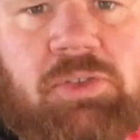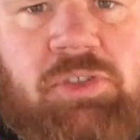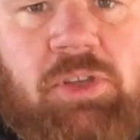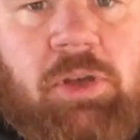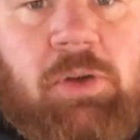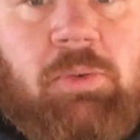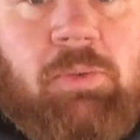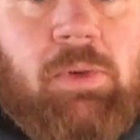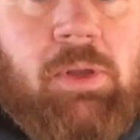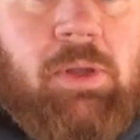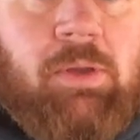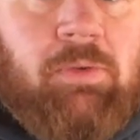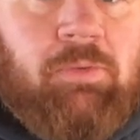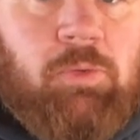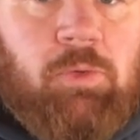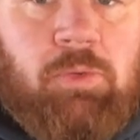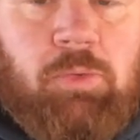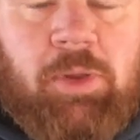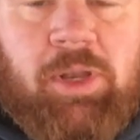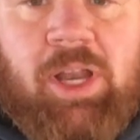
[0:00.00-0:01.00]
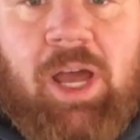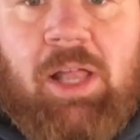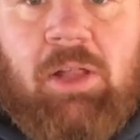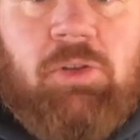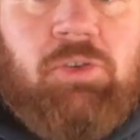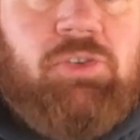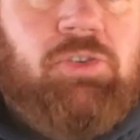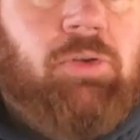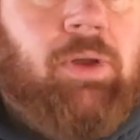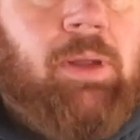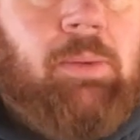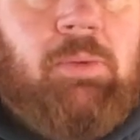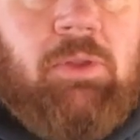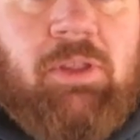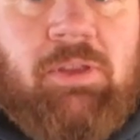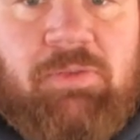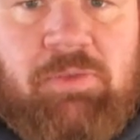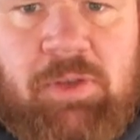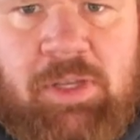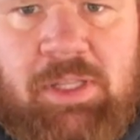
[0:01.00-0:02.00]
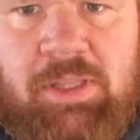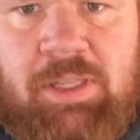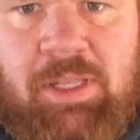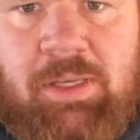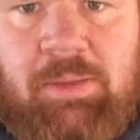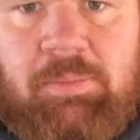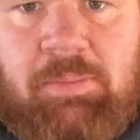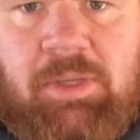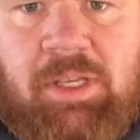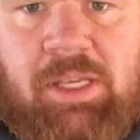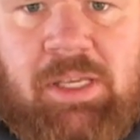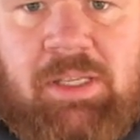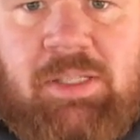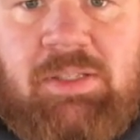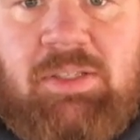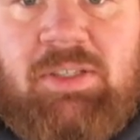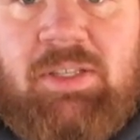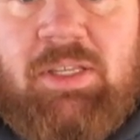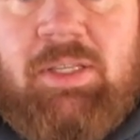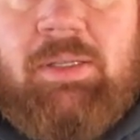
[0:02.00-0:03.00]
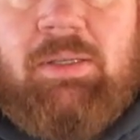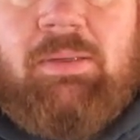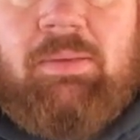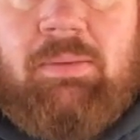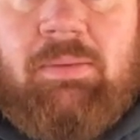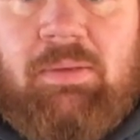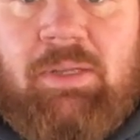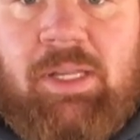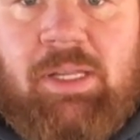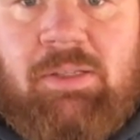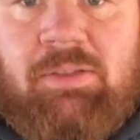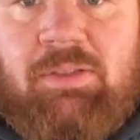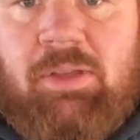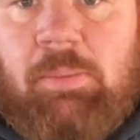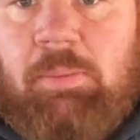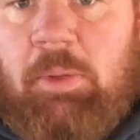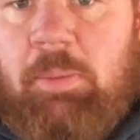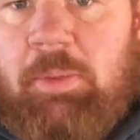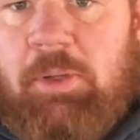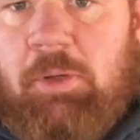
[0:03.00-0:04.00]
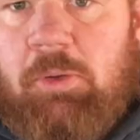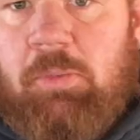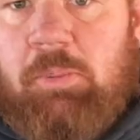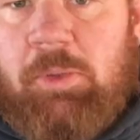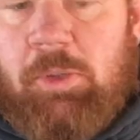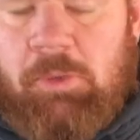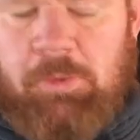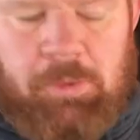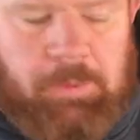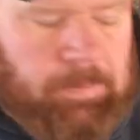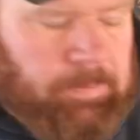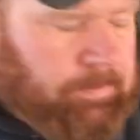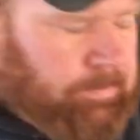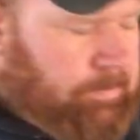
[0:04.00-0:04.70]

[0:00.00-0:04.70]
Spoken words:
So for $3 you're able to feed them kids that need supplemental milk.